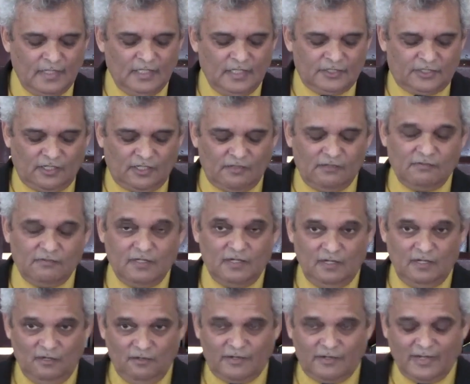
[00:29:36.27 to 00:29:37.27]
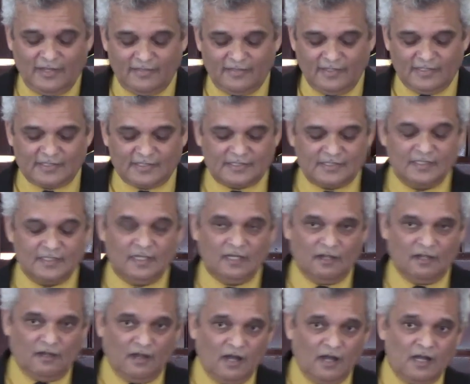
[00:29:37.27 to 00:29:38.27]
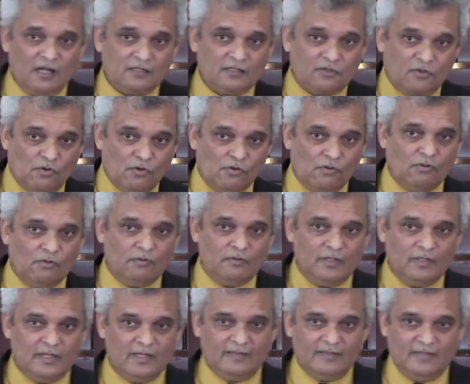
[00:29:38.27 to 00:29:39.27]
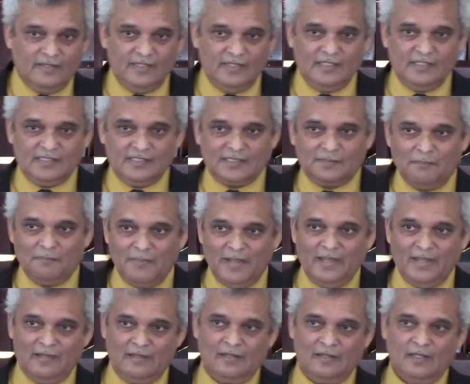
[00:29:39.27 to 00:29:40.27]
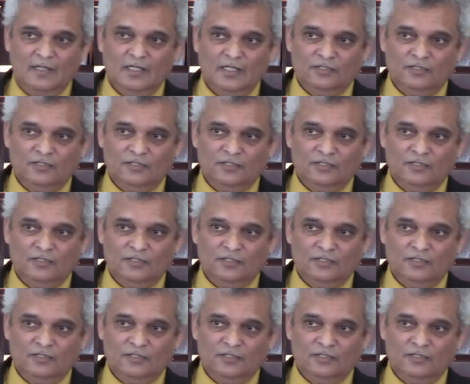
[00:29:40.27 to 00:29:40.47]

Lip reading: So look at this. God called these men